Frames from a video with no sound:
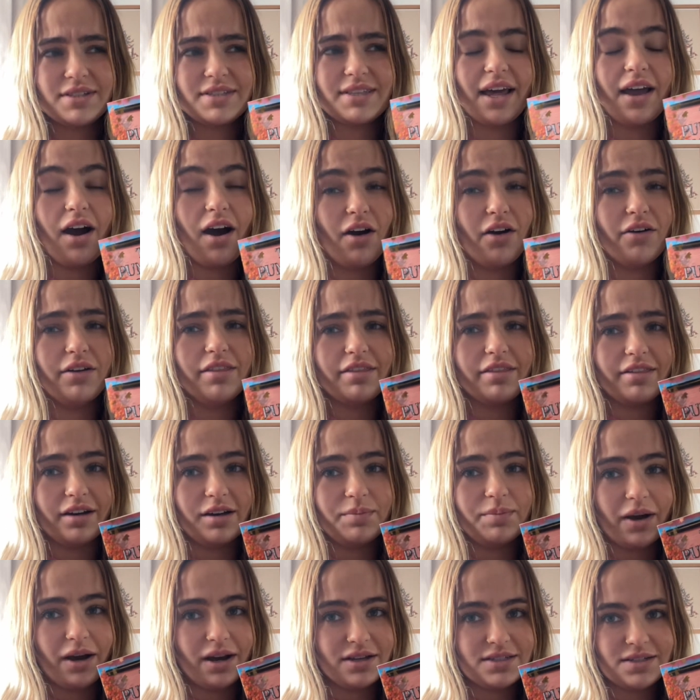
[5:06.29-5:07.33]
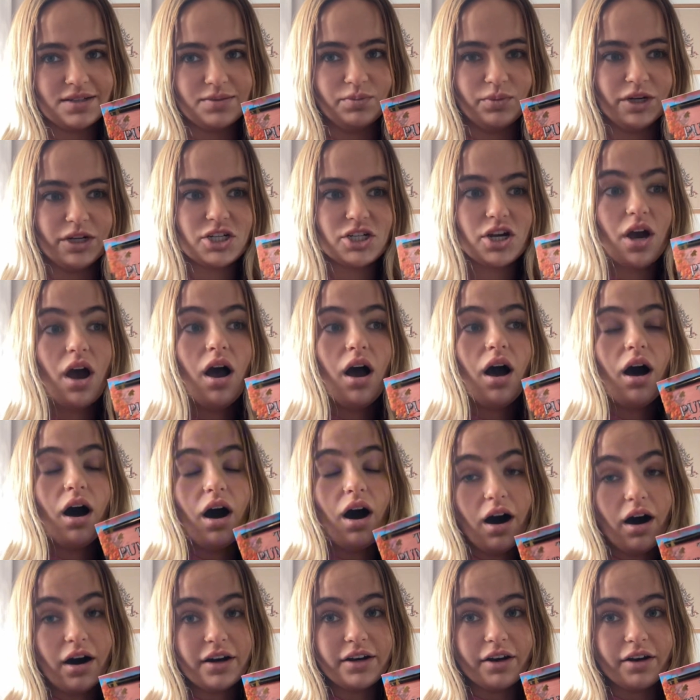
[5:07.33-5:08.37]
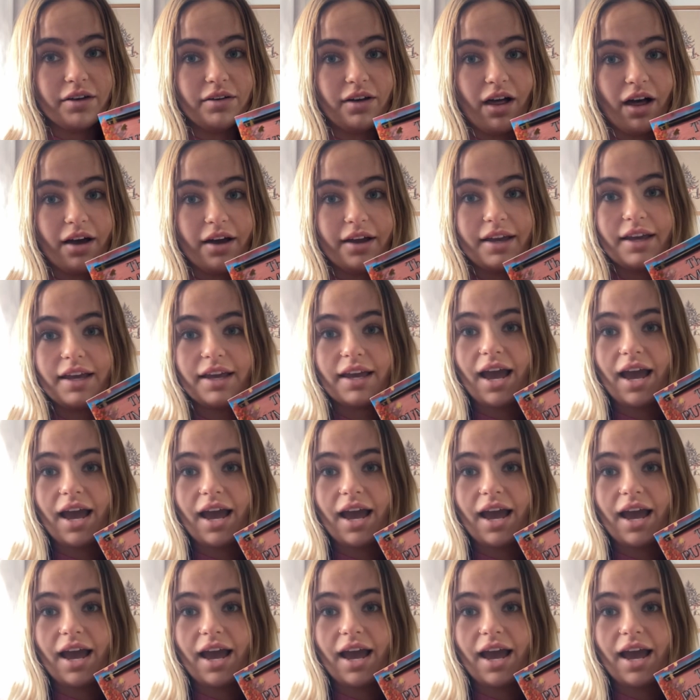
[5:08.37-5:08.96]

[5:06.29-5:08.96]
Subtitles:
They are in third person, which I don't like.